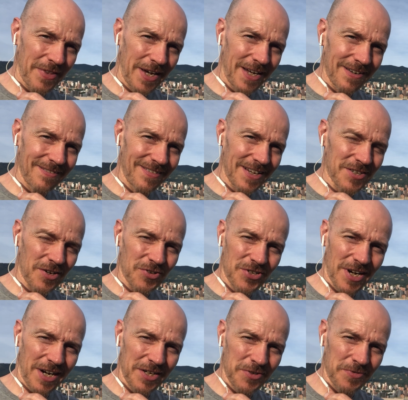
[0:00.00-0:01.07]
that. That's our
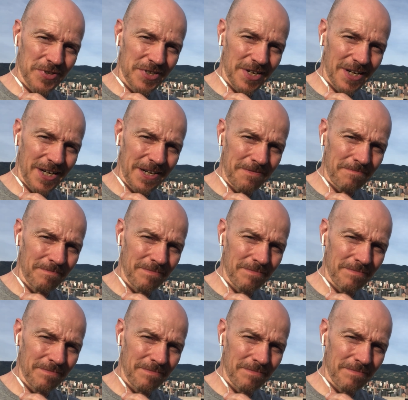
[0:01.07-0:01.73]
challenge for today.